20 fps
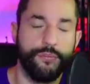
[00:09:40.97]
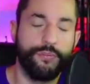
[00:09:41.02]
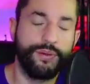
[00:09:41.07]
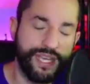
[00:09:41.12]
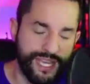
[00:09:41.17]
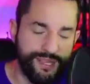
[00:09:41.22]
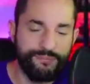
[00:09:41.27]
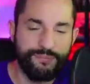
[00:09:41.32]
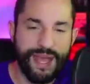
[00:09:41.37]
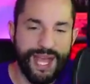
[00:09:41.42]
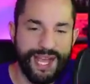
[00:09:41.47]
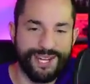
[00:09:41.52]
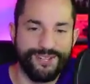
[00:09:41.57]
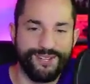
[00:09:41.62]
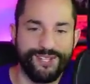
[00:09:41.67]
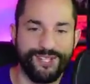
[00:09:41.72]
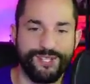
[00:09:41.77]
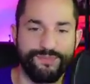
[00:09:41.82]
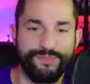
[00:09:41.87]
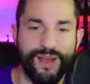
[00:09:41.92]
But getting back
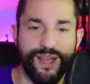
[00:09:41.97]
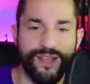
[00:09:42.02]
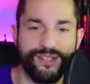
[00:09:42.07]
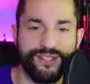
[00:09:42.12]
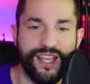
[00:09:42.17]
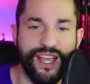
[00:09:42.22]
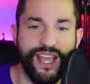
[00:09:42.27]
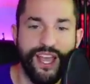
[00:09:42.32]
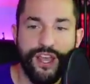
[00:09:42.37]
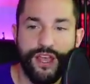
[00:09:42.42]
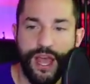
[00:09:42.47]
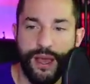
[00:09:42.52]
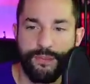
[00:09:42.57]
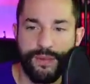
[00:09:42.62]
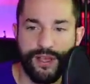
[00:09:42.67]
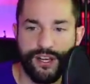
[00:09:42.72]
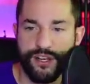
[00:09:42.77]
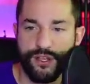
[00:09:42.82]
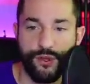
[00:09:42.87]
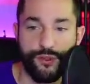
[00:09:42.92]
into the spells,
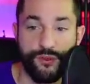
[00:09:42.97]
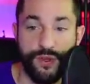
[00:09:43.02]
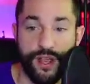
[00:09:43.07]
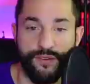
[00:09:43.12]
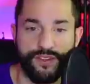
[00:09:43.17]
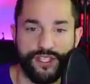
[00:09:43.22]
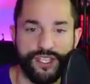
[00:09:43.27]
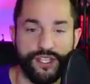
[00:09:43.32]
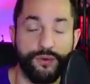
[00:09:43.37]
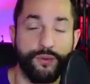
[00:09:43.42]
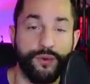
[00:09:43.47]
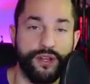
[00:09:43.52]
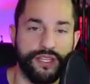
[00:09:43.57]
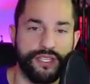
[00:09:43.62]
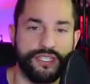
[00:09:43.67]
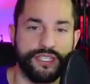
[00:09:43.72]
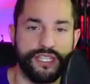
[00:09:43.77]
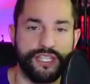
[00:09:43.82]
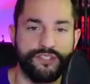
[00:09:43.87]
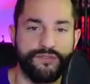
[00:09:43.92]
I'm not going to go through every single one
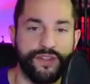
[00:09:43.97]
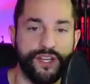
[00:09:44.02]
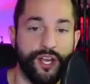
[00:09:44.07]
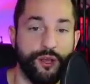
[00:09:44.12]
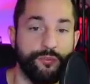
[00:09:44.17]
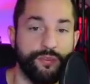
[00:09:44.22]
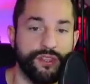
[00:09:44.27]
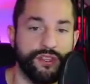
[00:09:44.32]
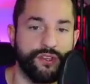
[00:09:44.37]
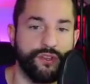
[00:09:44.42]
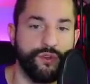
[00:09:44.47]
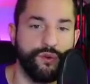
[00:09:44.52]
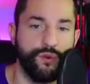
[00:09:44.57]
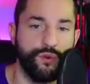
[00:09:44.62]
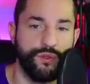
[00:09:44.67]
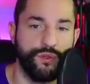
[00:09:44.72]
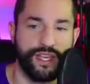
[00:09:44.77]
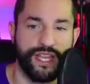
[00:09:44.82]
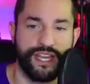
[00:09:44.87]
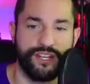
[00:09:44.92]
of these in this video, but the
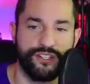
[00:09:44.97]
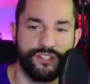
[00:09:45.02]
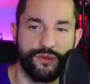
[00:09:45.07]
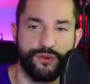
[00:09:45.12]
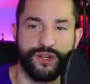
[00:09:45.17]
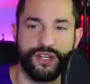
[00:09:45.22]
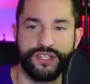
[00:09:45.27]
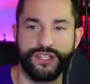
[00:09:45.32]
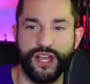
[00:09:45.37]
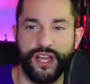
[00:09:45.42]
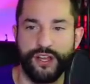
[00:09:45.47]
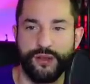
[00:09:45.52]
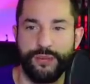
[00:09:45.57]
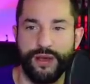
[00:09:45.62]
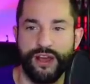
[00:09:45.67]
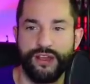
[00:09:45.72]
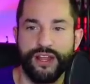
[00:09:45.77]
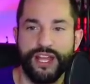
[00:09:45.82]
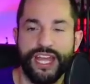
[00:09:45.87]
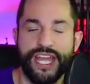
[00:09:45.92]
cool thing I do want to talk
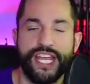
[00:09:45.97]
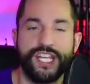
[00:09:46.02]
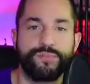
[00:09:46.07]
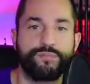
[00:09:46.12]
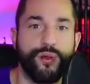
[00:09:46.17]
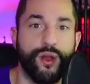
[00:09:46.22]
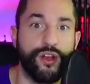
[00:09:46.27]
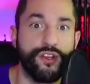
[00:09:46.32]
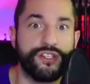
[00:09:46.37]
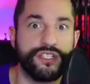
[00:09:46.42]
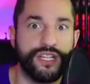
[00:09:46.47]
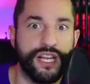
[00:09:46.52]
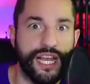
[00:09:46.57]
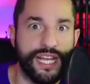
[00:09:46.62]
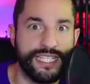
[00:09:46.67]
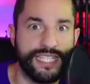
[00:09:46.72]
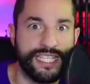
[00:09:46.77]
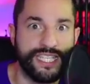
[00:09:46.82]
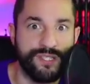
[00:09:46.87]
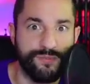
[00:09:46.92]
about is
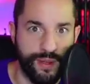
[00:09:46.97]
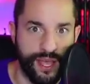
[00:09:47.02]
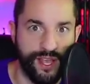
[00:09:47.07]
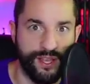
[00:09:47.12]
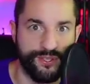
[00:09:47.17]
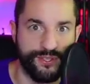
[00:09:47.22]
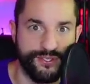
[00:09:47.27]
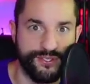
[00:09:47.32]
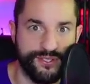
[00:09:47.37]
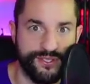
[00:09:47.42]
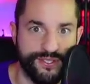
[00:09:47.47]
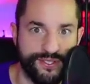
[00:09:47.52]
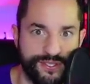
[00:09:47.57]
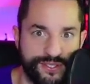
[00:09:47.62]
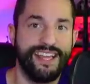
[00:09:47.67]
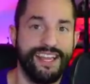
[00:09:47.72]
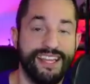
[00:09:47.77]
personalizing spells.